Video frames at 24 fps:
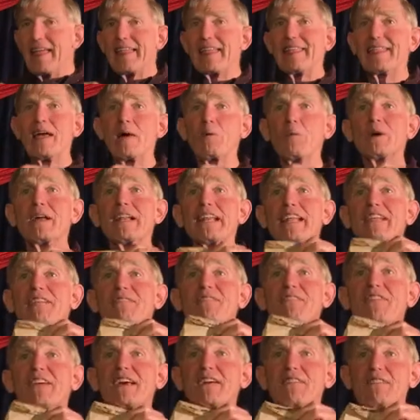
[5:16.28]
that when he
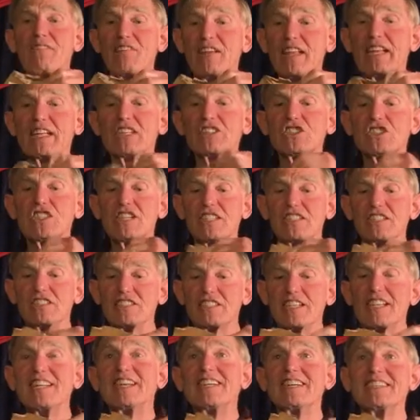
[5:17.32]
finished his
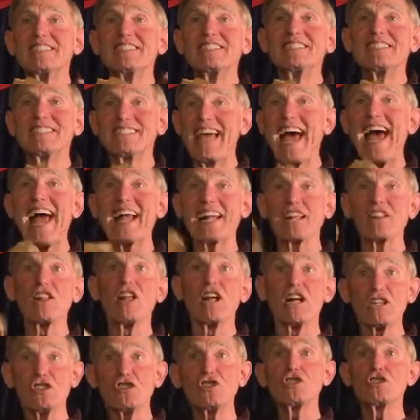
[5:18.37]
sack
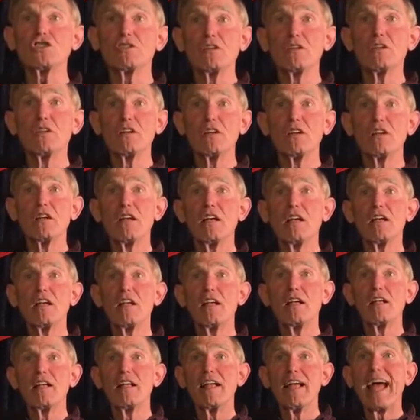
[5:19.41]
lunch
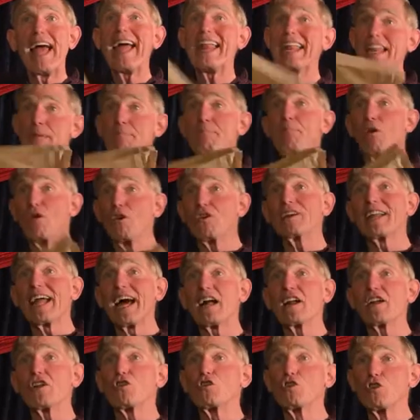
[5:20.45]
and he pulled
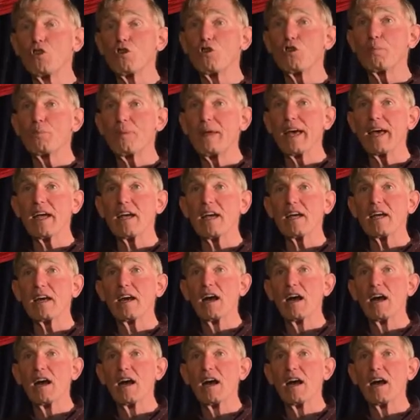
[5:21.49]
out a toothpick,